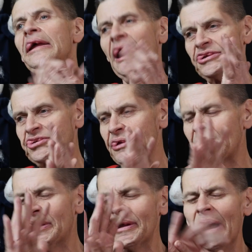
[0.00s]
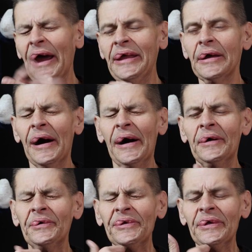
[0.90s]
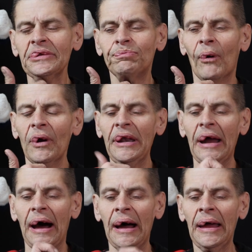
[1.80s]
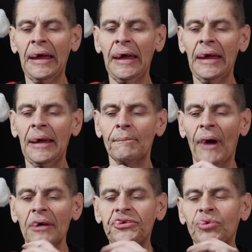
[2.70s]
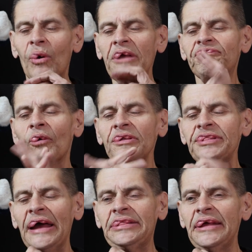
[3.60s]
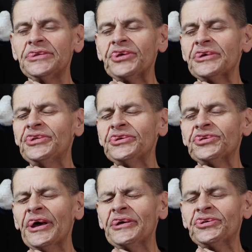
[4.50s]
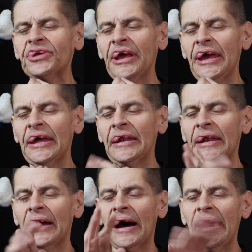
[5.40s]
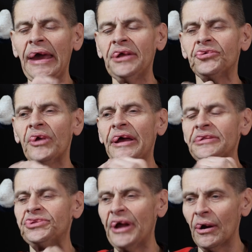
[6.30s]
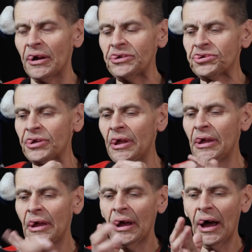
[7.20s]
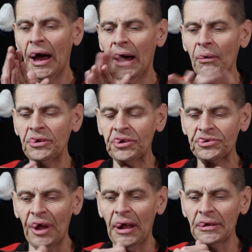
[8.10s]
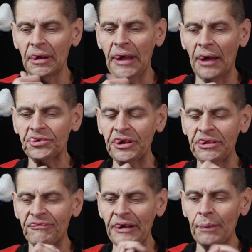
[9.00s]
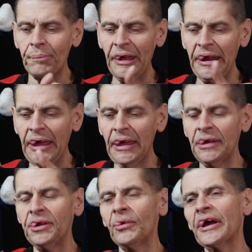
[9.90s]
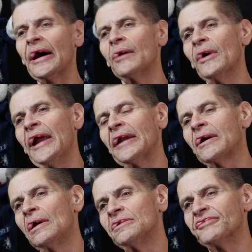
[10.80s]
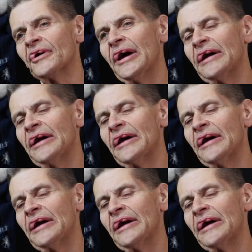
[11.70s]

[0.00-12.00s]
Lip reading: Yes. I was born March 24th, 1966 in Adrian Terrace, which is a little housing development in Utica, right on Culver